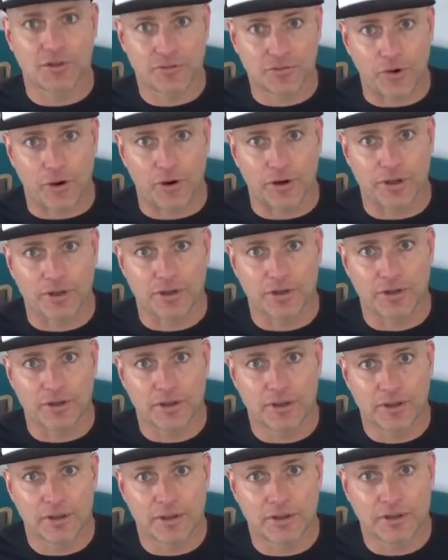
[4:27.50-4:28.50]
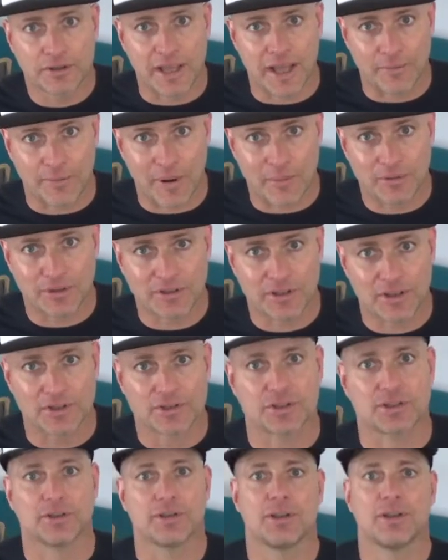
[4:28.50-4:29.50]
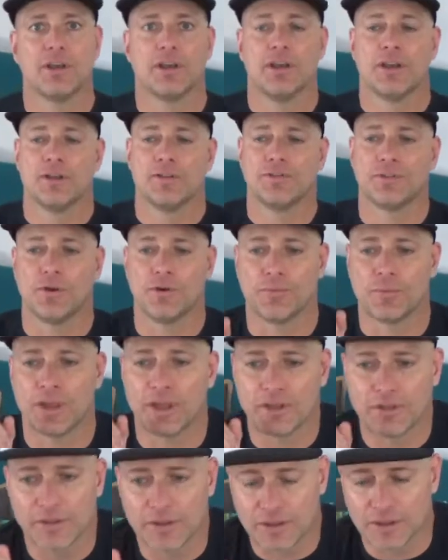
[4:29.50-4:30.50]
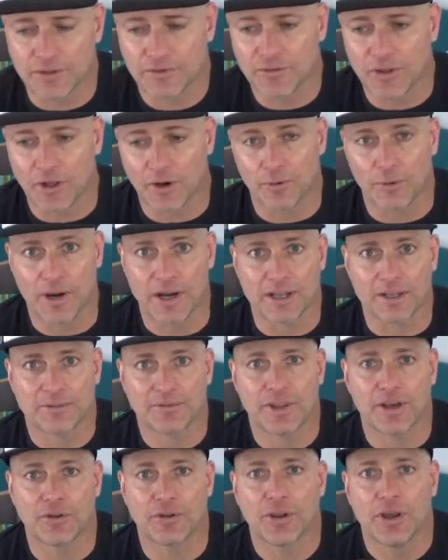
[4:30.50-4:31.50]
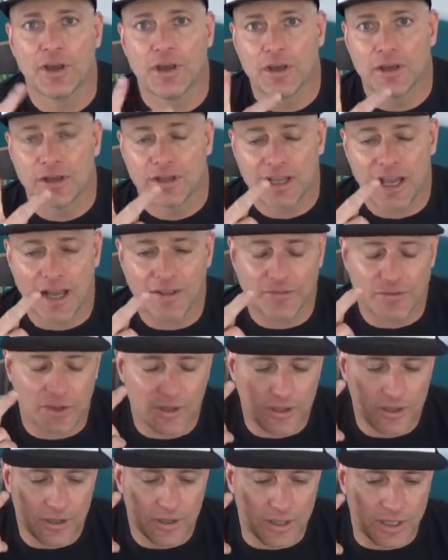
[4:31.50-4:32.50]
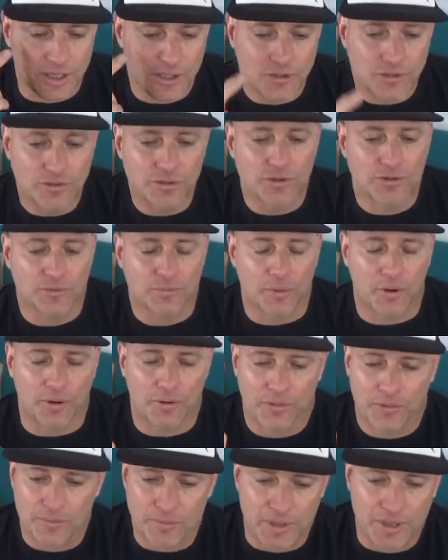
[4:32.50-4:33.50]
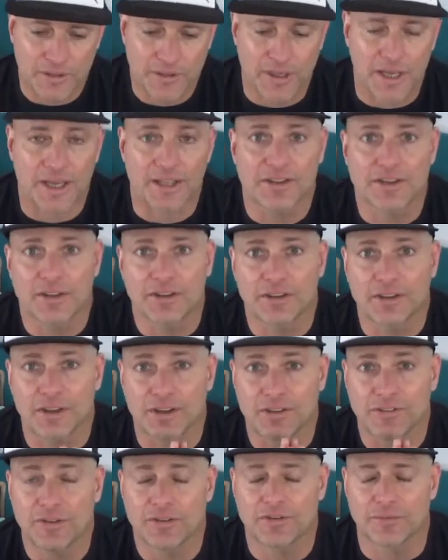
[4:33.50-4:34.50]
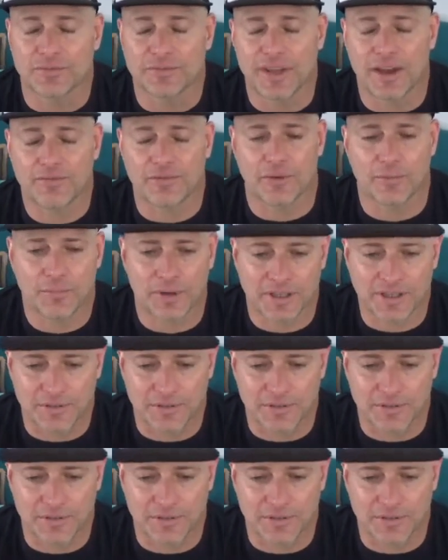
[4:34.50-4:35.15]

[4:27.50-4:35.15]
started that repetition. So accelerating. Guys, include those both, and you're going to see some definite big